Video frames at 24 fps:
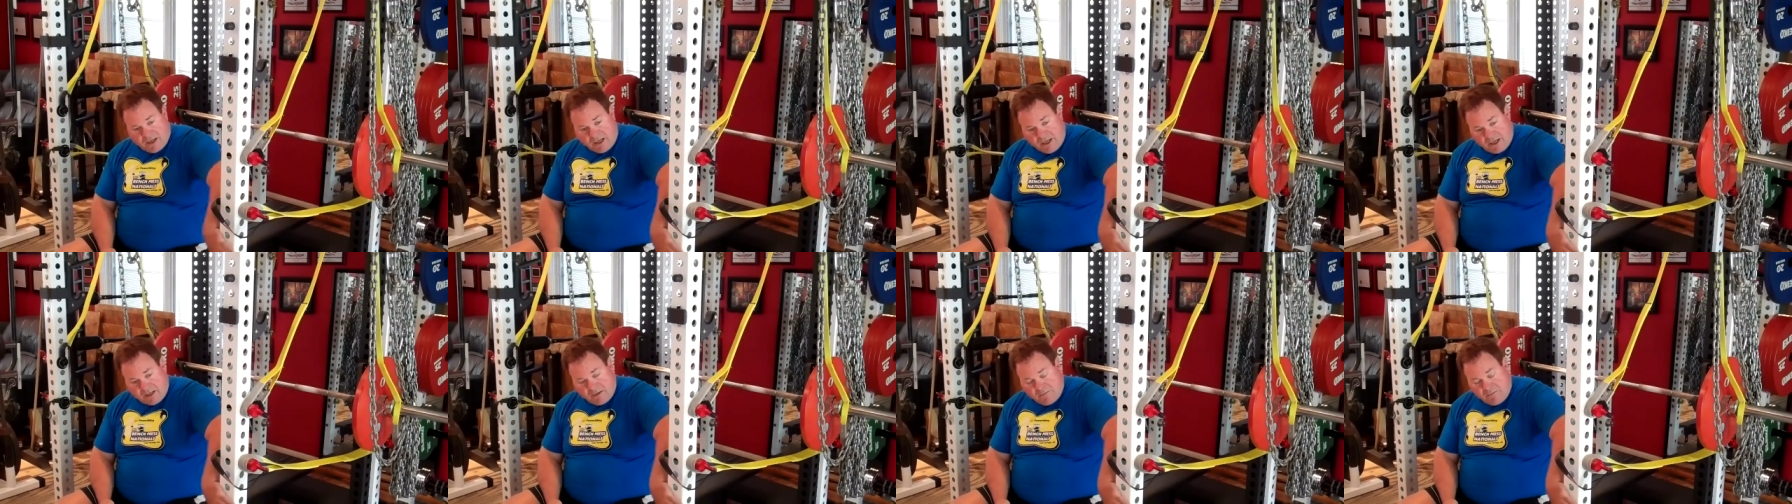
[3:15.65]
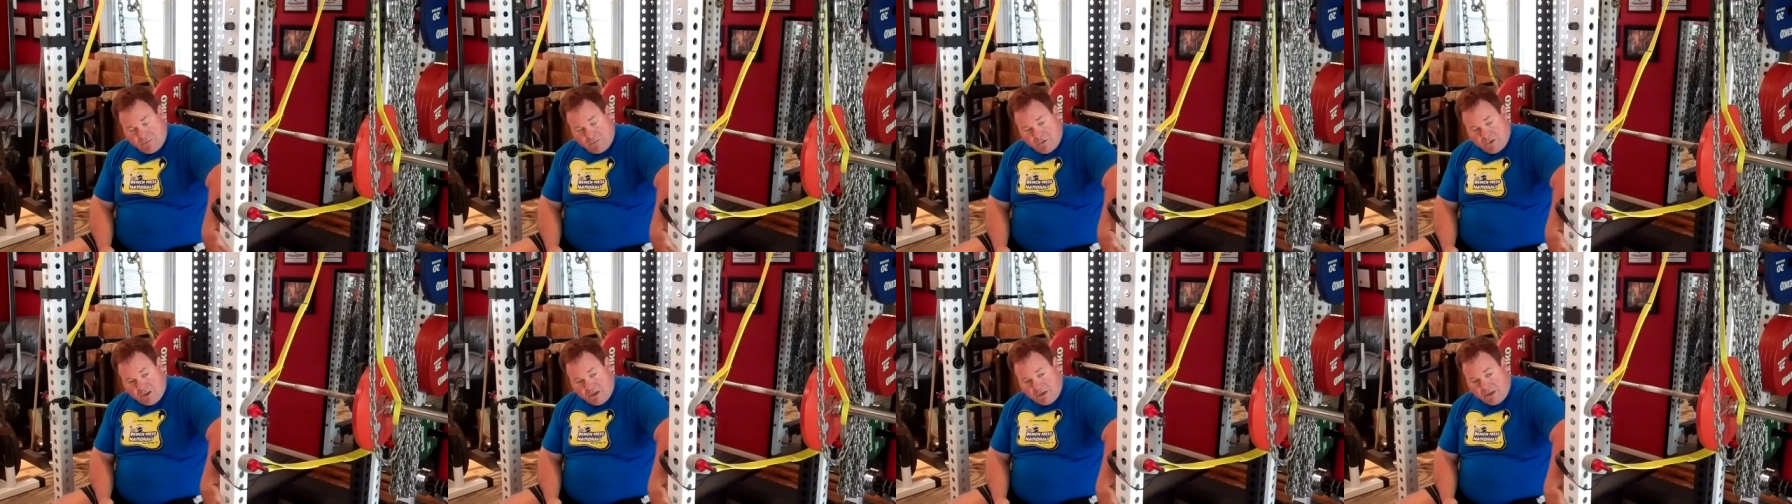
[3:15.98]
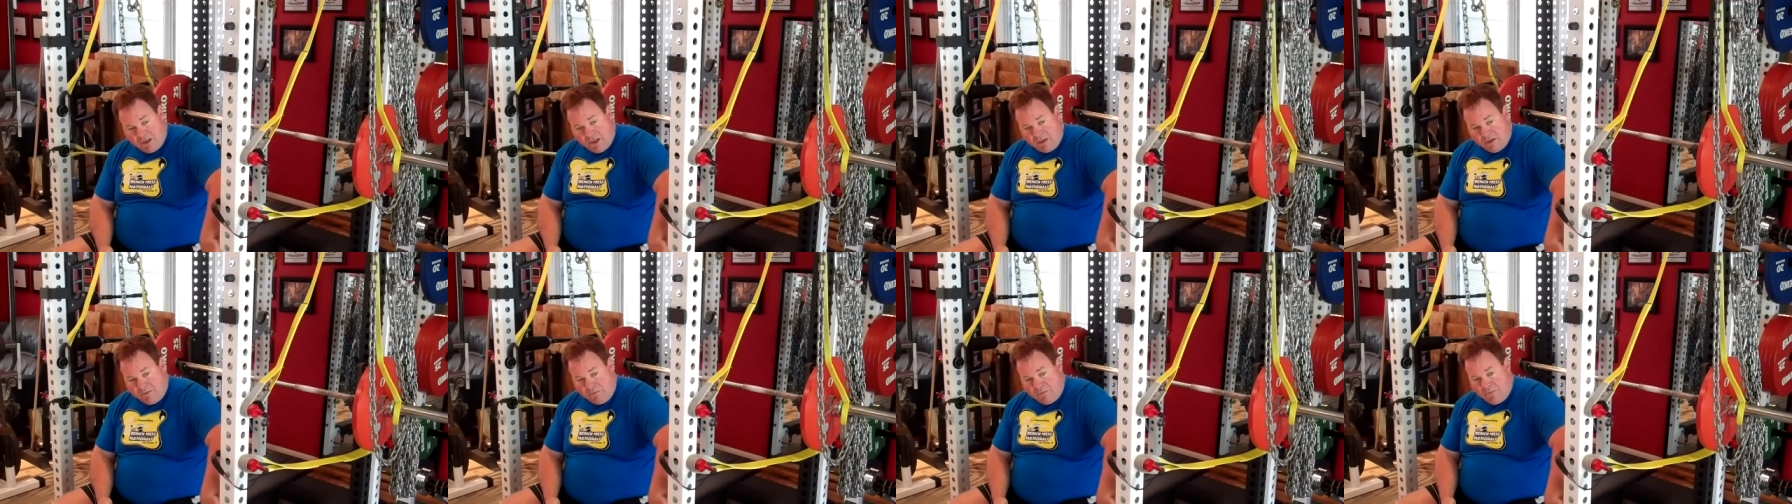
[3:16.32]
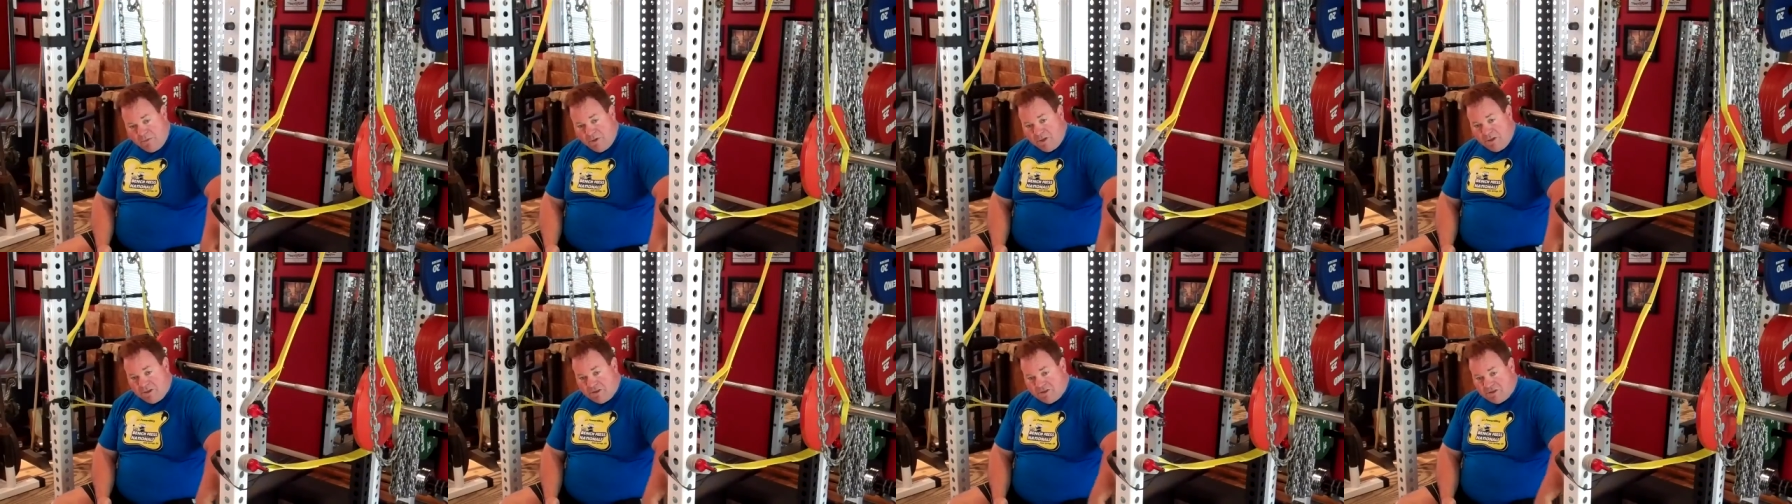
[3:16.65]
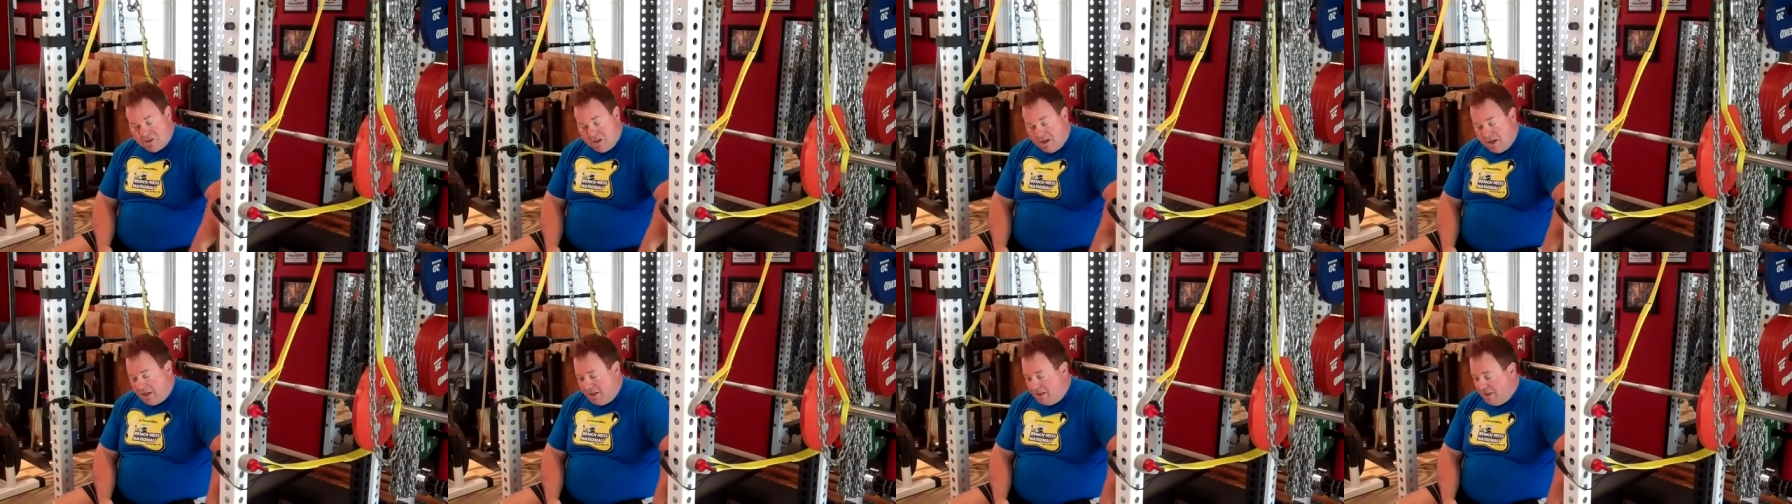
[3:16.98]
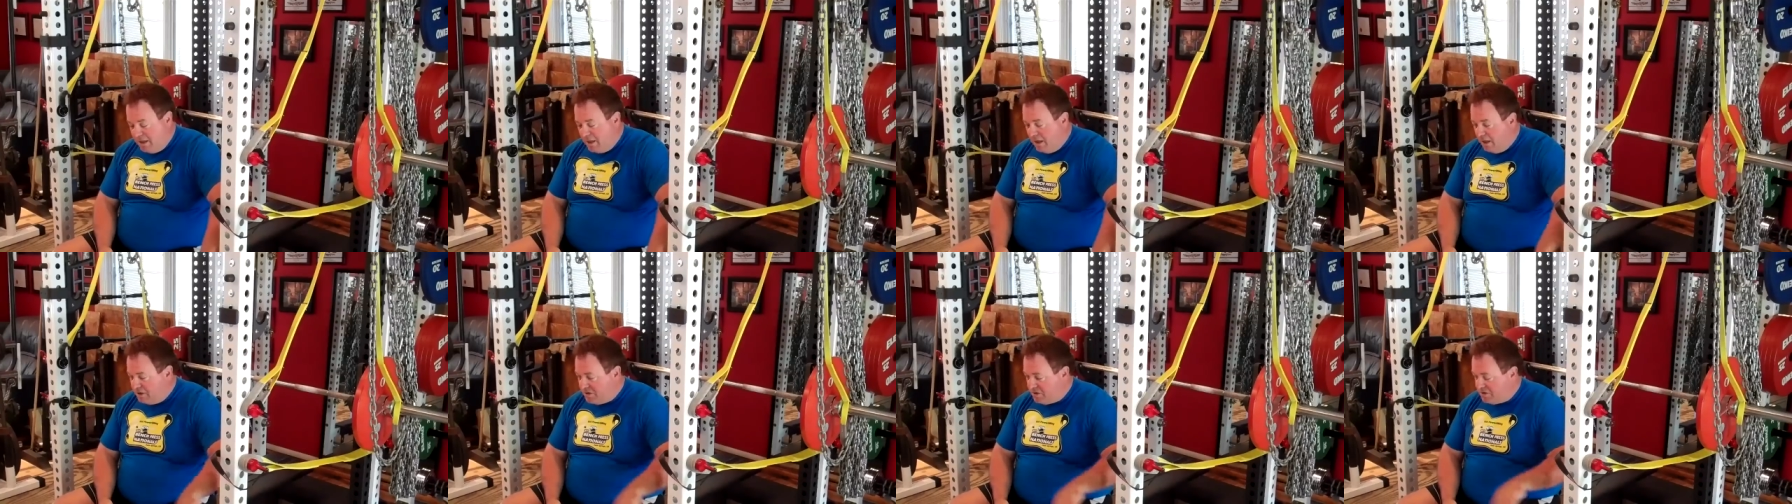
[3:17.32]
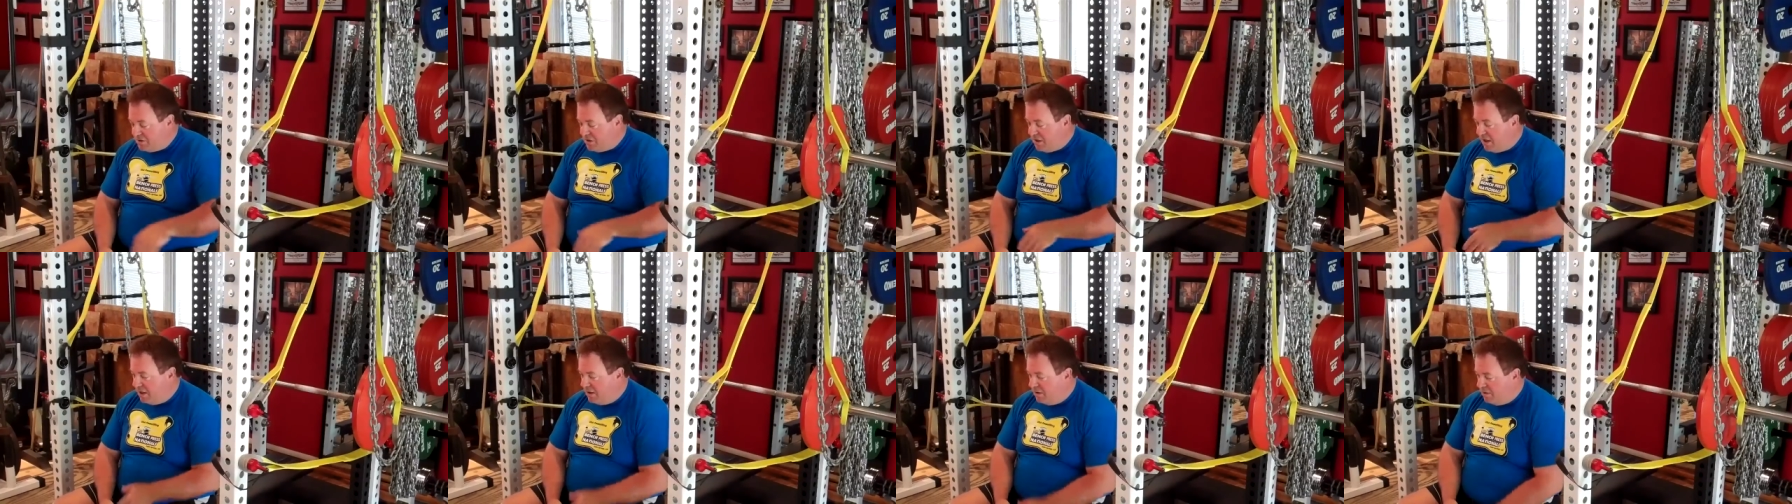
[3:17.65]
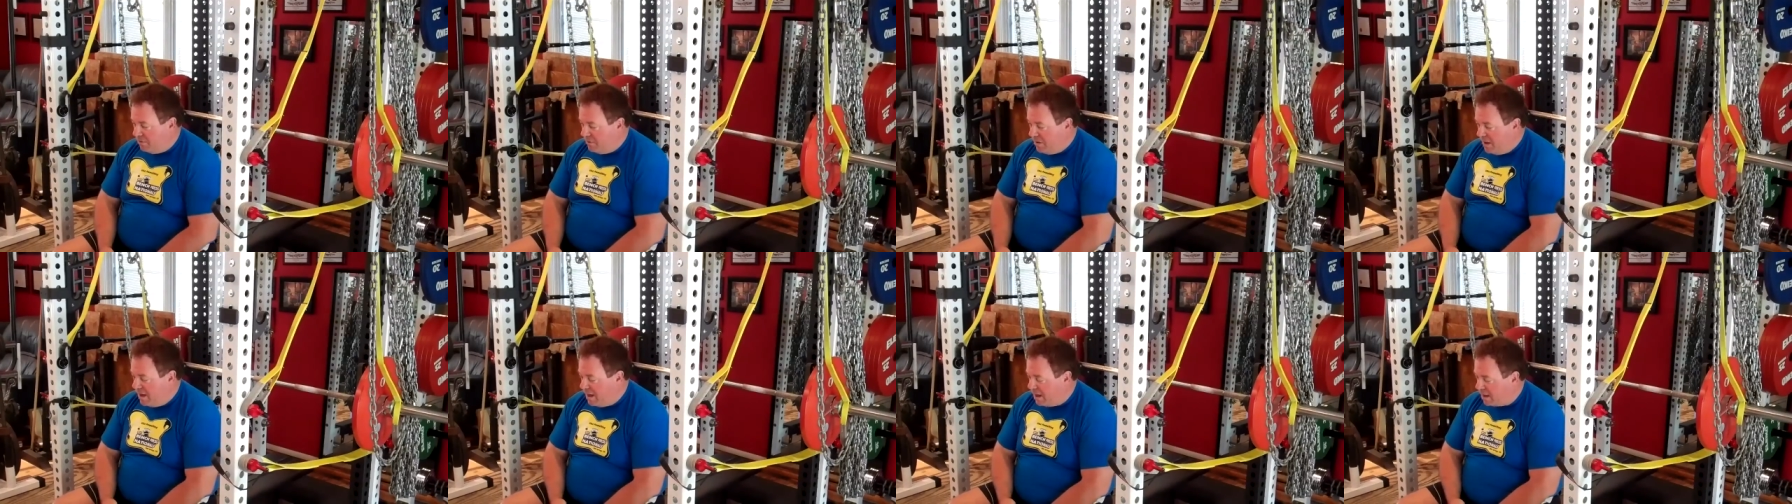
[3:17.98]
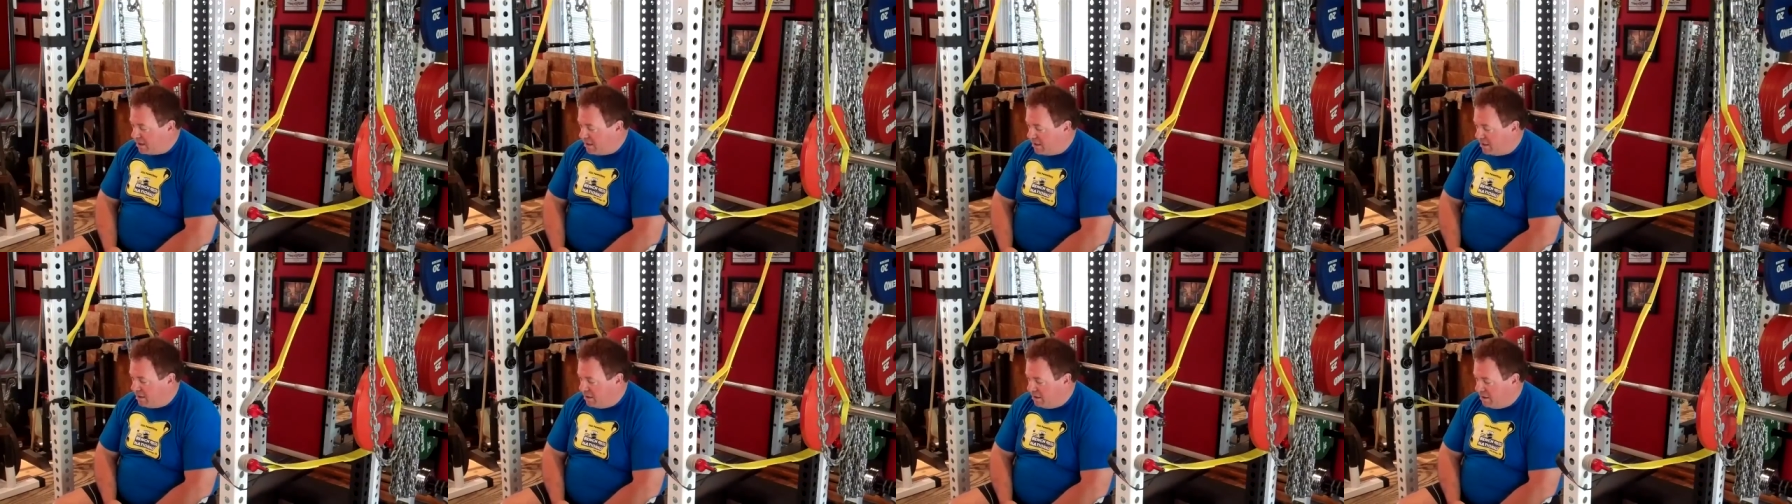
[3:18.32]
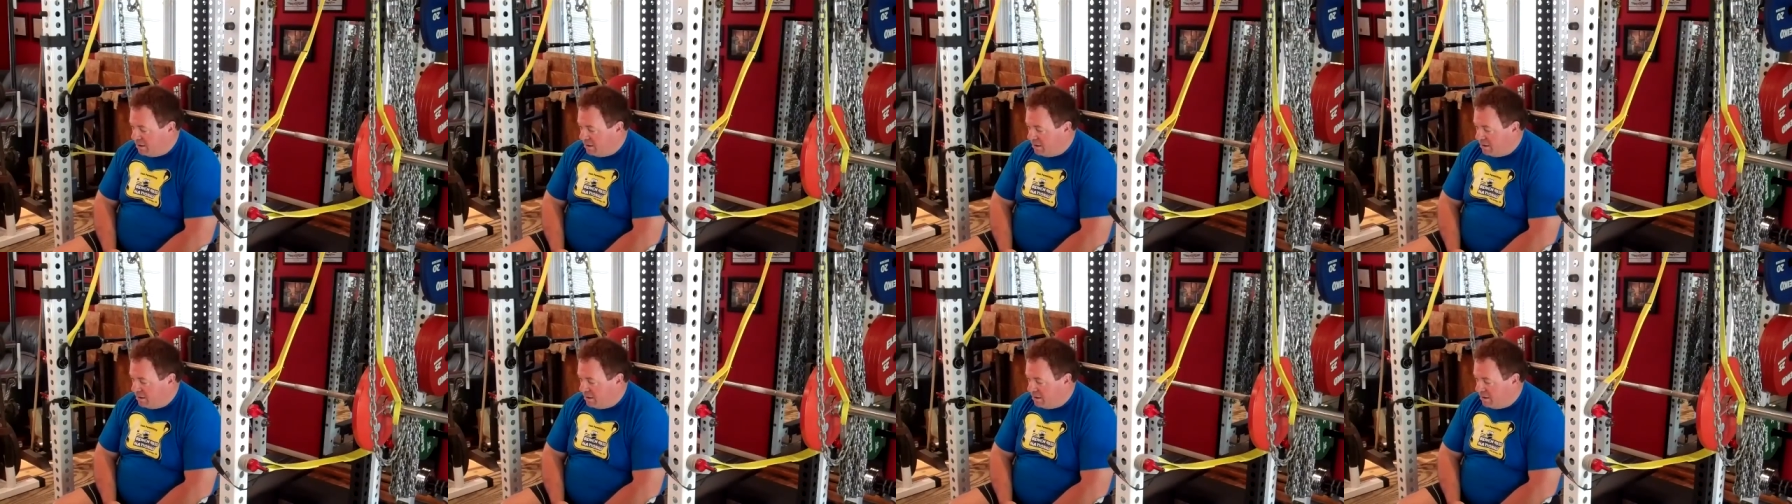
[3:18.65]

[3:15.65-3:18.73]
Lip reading: and I can put another set on the outside of the rack.